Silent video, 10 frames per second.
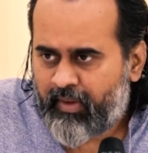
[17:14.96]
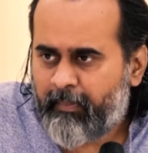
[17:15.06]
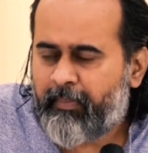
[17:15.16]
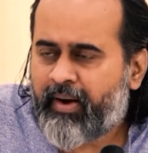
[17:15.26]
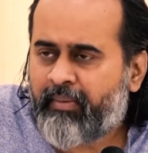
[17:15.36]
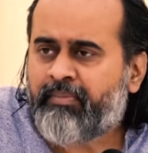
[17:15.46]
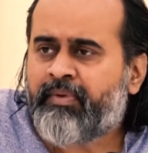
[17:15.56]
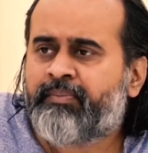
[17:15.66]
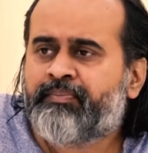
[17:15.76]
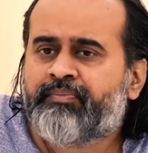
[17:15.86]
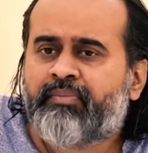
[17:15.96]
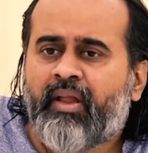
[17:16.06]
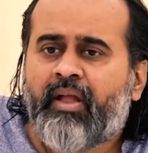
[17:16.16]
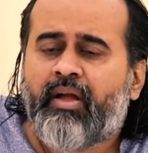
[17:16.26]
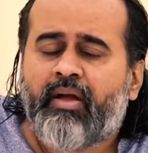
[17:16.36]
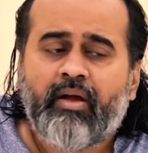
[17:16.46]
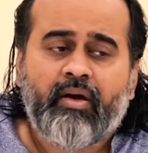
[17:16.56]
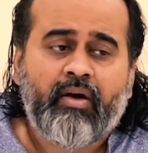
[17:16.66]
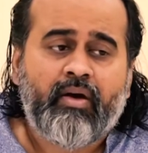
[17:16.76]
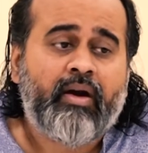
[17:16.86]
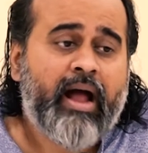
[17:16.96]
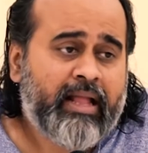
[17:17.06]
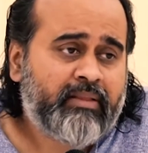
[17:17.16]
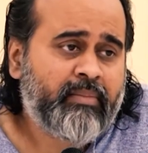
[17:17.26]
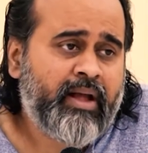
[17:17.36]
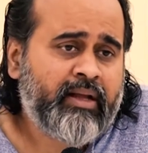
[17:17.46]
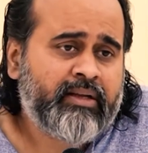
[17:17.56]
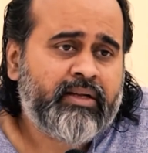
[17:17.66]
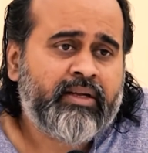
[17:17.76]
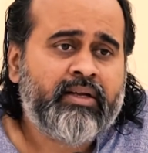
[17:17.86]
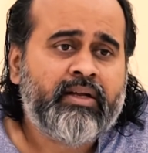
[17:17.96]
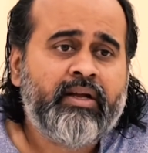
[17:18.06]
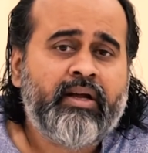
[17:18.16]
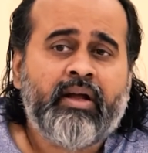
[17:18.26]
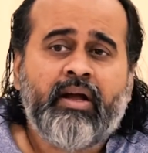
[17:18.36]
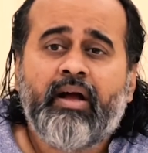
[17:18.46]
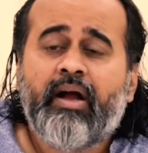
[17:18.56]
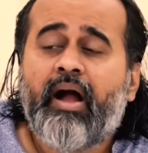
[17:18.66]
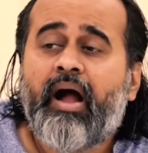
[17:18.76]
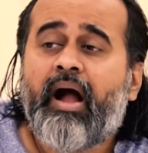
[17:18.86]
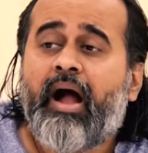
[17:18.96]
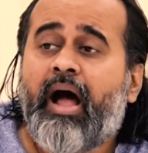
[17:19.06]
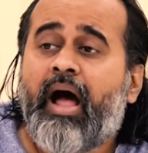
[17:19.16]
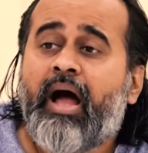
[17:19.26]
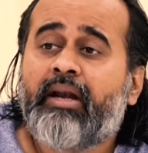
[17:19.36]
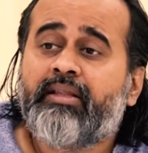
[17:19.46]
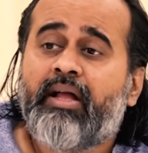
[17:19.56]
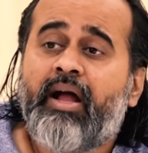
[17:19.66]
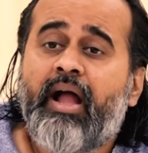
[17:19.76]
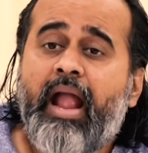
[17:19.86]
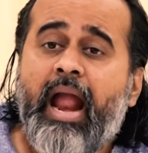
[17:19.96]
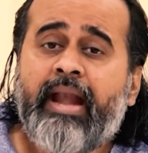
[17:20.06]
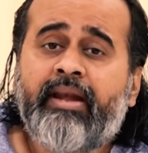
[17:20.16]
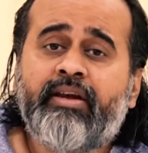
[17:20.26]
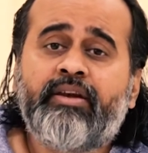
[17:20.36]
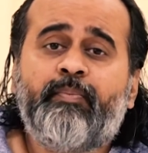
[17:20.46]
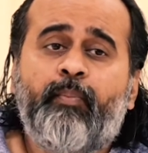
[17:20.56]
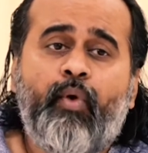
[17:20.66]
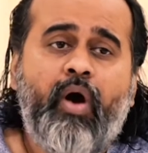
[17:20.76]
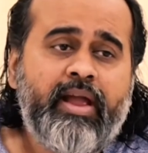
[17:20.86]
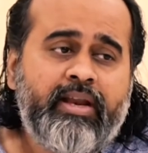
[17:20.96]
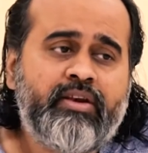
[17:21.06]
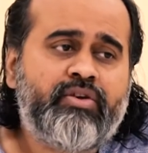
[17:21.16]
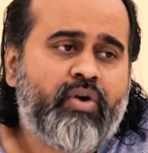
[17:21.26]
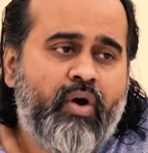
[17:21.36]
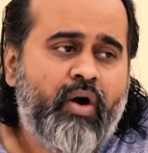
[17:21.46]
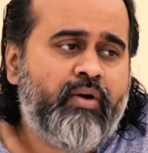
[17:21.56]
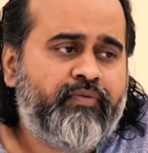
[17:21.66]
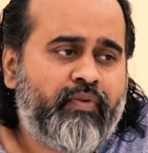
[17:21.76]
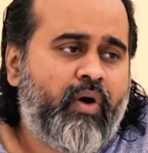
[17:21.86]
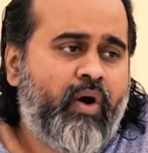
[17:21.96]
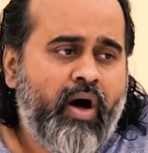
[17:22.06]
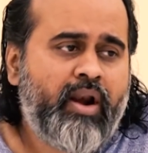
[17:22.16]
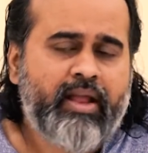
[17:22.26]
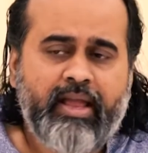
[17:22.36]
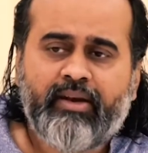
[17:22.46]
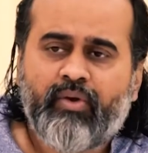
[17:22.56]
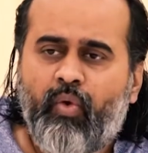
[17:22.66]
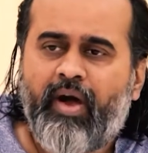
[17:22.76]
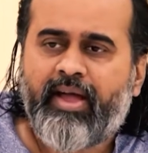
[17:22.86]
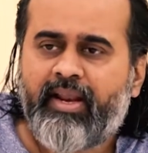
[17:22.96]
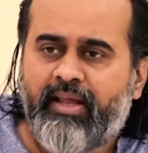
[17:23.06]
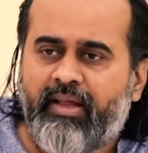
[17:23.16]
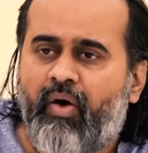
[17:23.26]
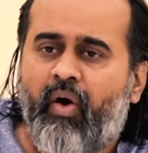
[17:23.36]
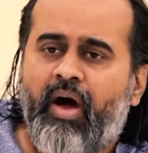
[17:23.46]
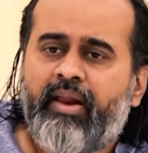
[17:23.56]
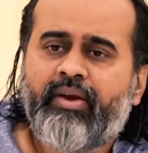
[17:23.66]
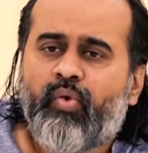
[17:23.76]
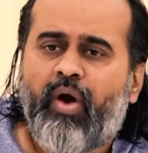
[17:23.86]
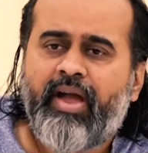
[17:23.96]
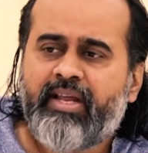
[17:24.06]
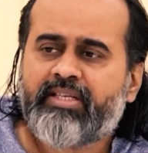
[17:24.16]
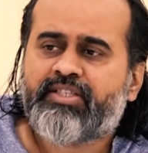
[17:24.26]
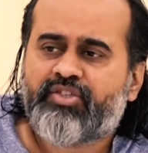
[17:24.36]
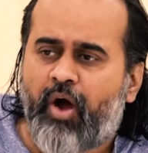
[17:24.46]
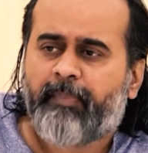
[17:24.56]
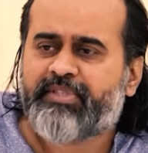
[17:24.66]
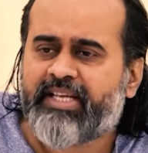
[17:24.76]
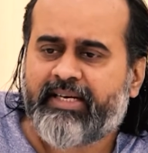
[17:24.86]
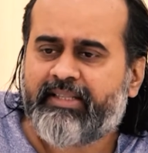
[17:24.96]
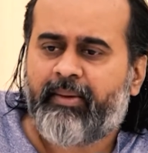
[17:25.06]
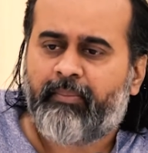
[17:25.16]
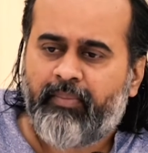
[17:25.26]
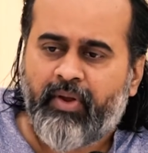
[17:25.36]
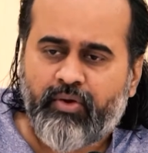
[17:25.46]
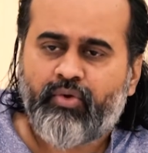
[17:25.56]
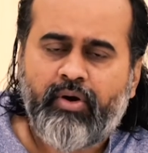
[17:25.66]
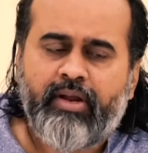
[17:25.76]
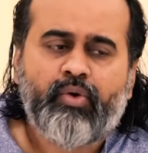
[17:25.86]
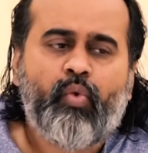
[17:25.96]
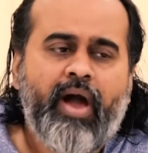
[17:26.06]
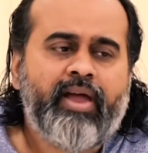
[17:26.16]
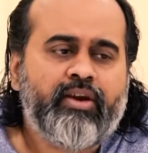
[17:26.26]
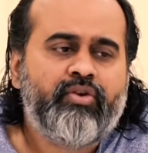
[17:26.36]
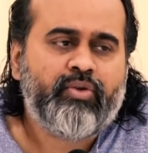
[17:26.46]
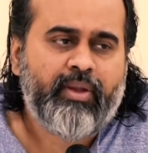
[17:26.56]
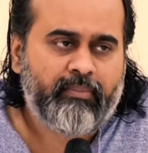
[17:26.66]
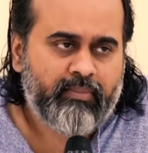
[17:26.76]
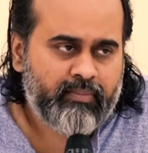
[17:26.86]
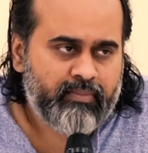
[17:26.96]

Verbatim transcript: Brahman or Atma are the end point of all inquiry. All inquiry stops at them. You don't inquire into them.